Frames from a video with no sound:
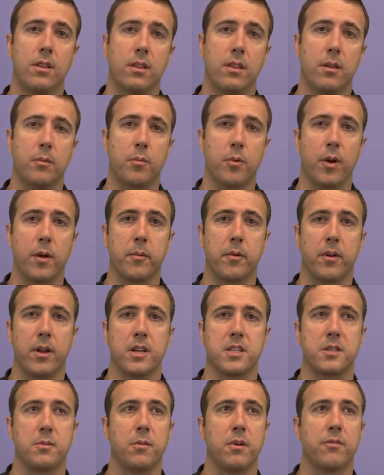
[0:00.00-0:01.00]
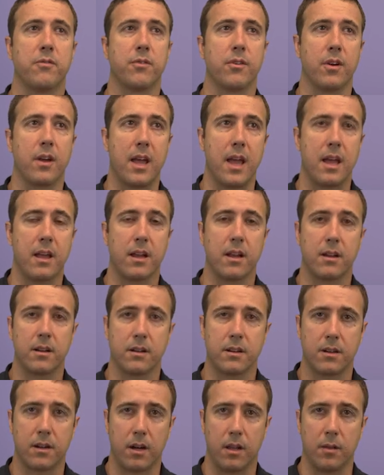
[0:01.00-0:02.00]
the parameter estimate for
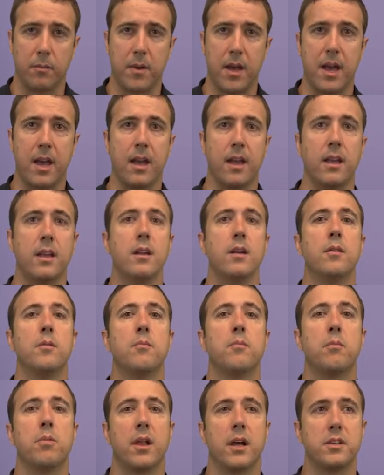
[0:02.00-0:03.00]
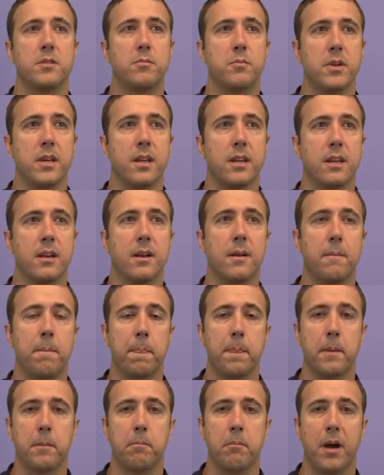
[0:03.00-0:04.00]
column A plus B
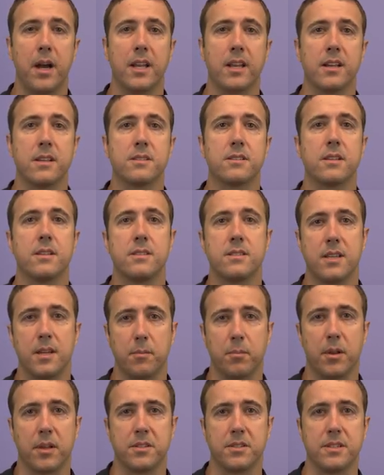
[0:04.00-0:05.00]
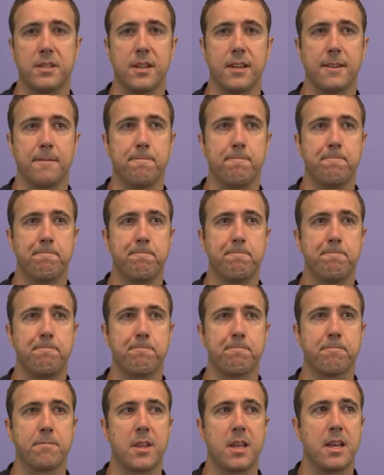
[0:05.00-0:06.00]
minus C plus D.
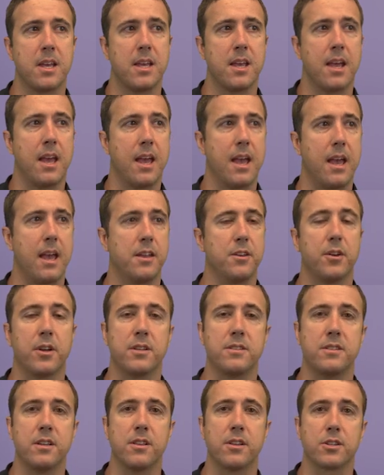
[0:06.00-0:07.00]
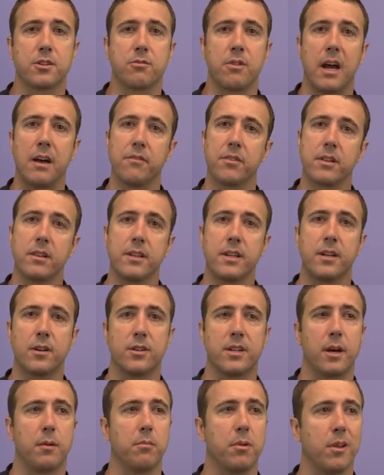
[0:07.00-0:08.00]
And you can see this graphically here
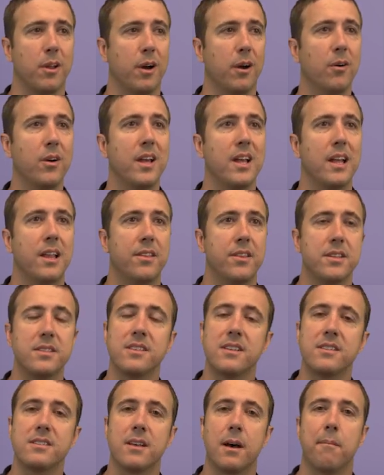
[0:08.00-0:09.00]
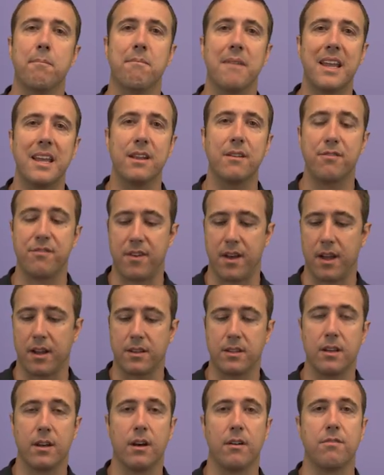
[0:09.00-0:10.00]
down below. This is a main
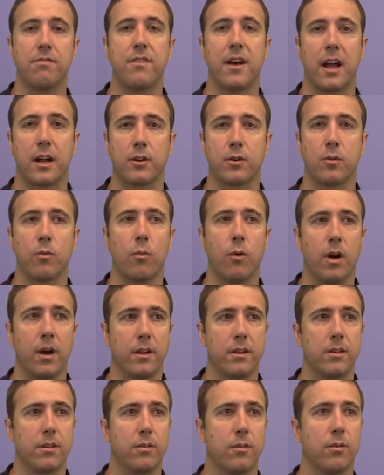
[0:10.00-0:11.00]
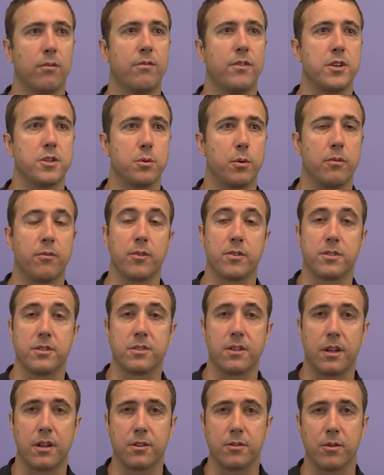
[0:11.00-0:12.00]
effect of factor one, or visual
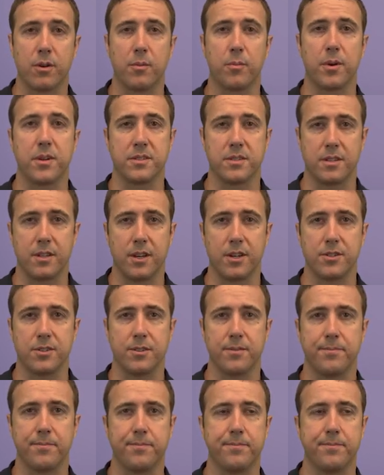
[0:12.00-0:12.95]
versus auditory presentation.